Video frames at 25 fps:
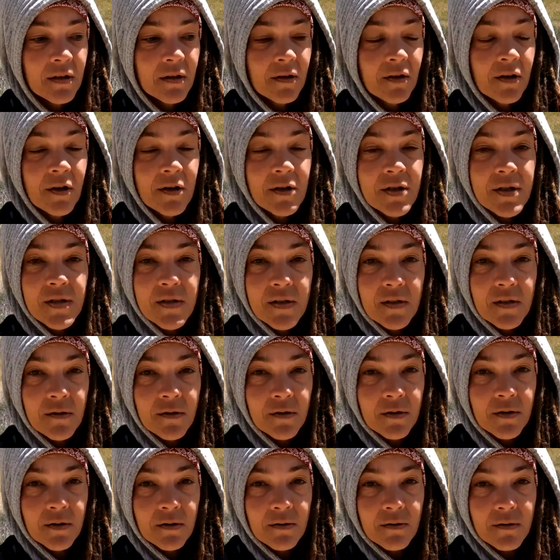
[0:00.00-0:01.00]
our
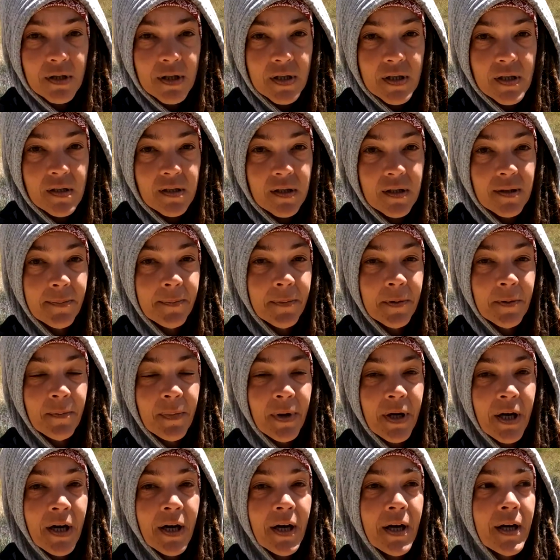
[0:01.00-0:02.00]
0-degree sleeping
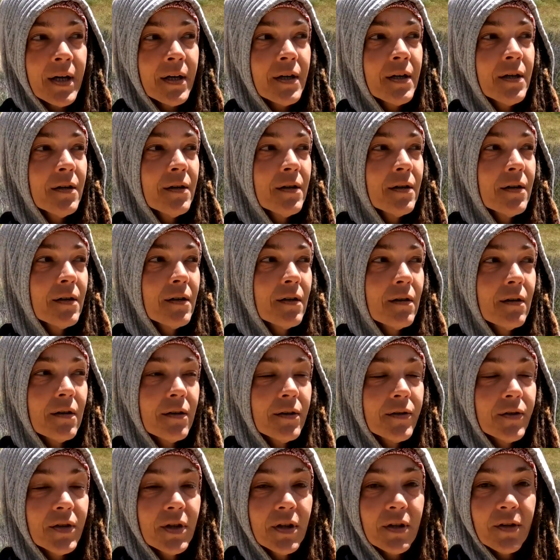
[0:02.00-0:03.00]
bag,
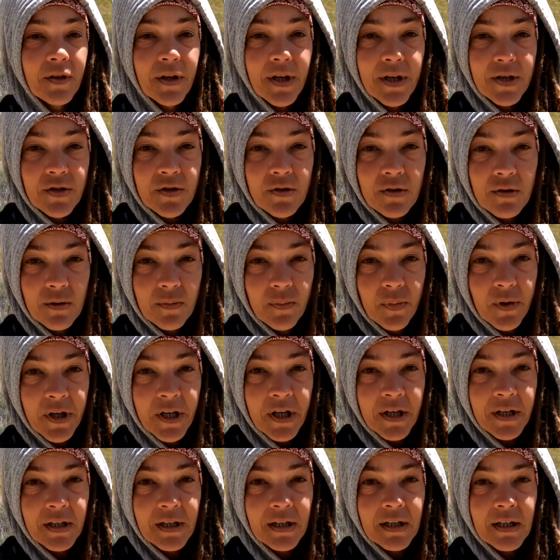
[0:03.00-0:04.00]
the electric
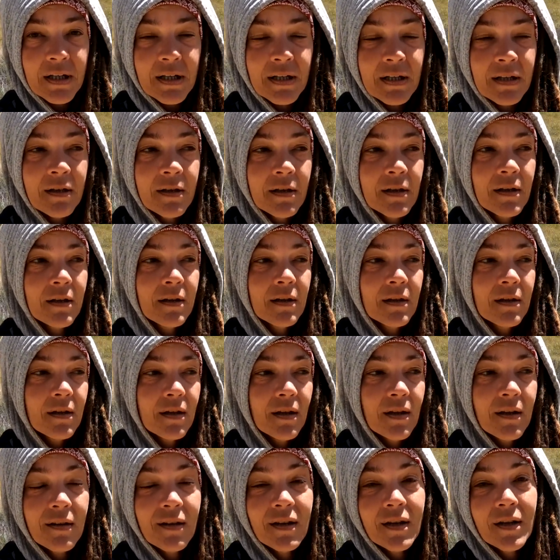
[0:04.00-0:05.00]
blanket,
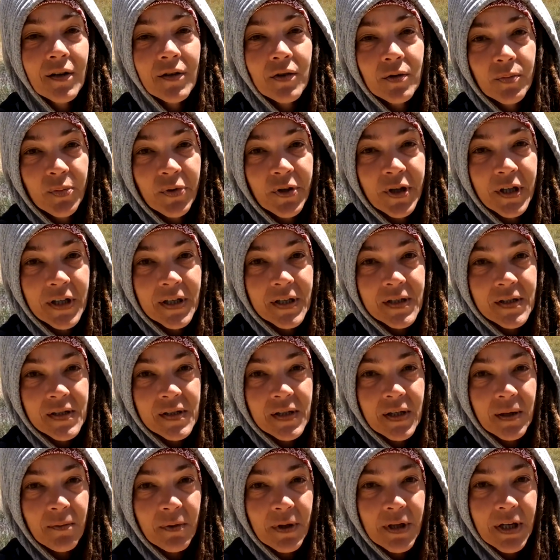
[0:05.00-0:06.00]
and the other blankets
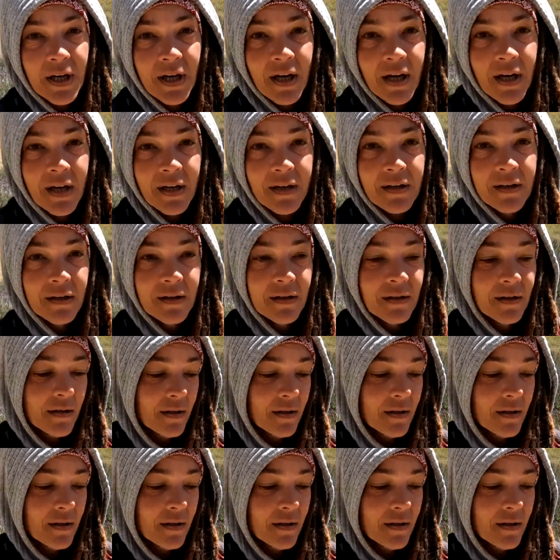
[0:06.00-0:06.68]
that we had.